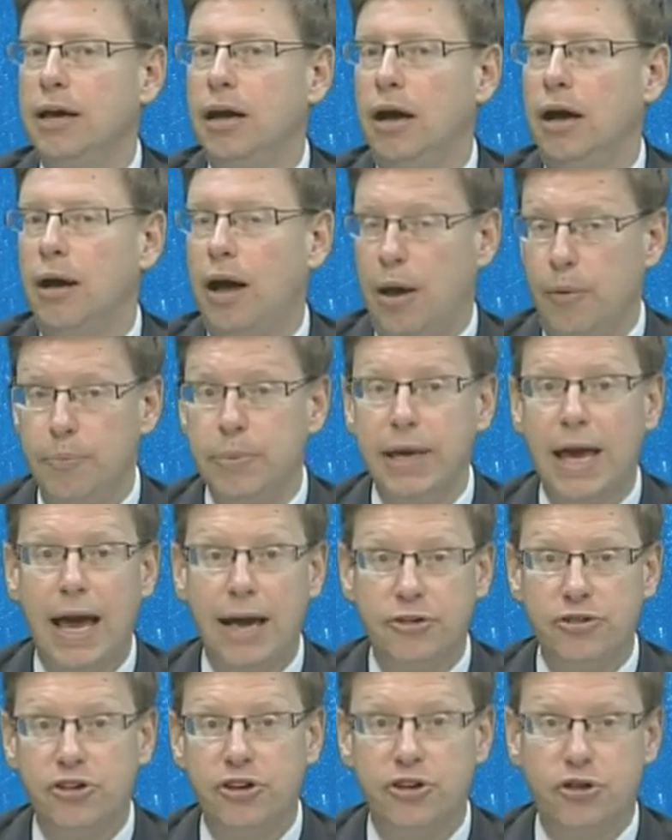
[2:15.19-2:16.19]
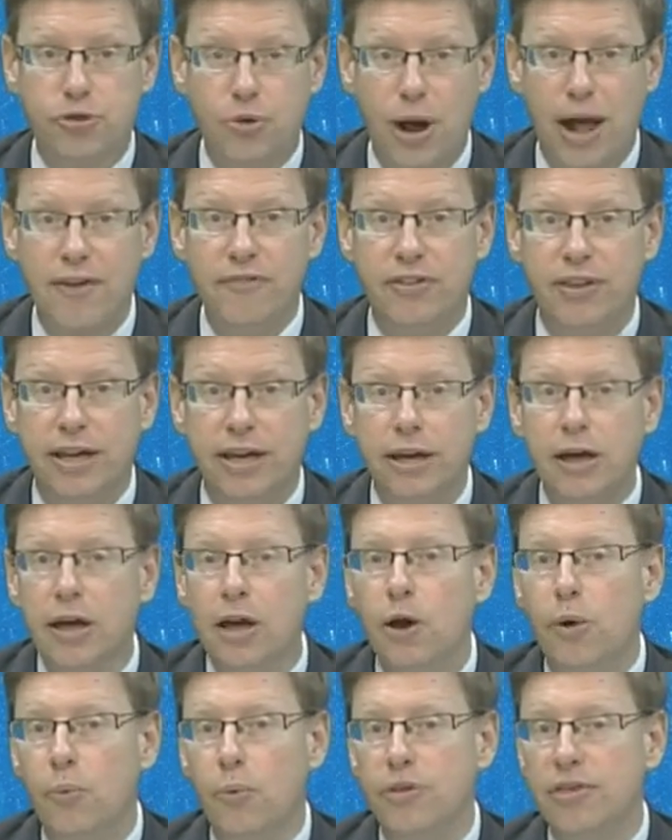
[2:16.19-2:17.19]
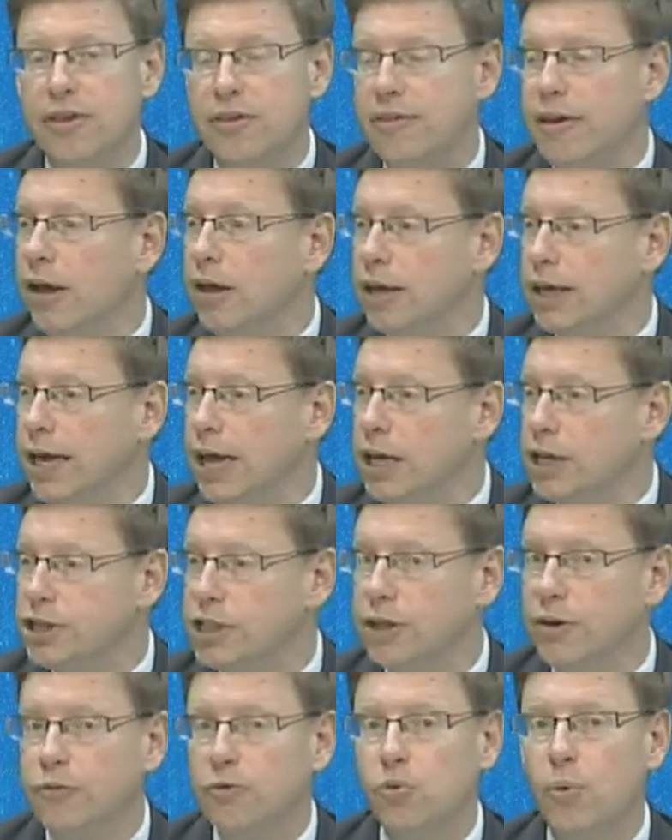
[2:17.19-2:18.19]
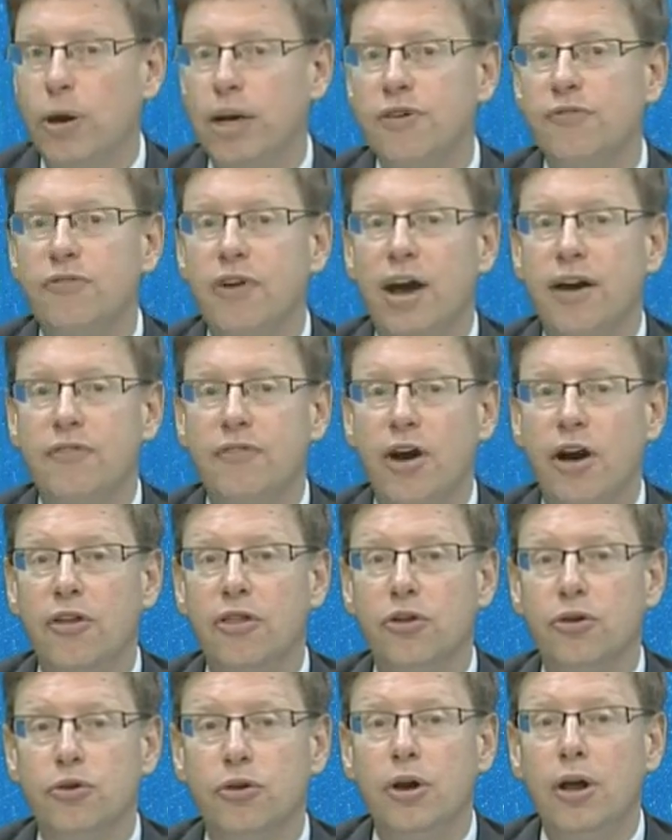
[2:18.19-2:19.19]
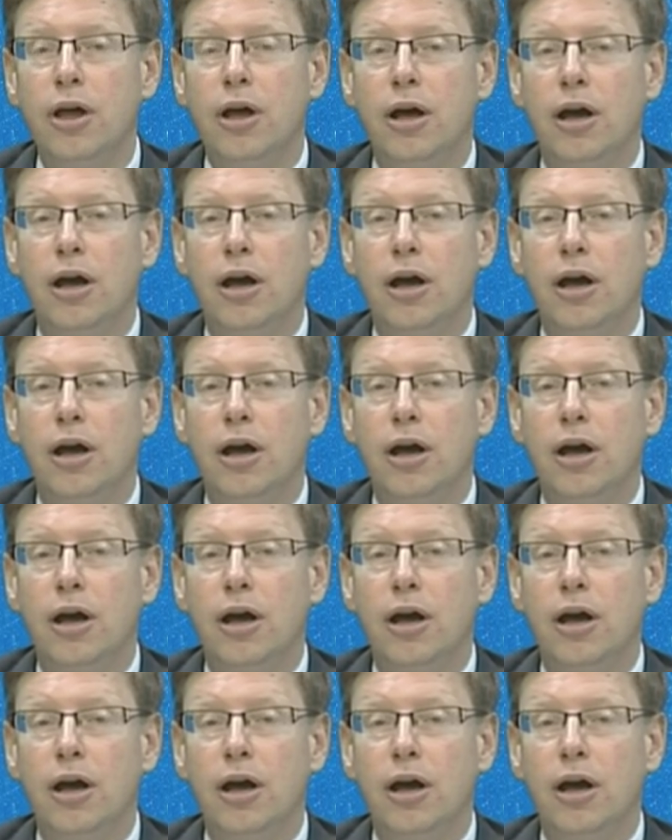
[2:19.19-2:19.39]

I'll be actually traveling with a delegation of 25 other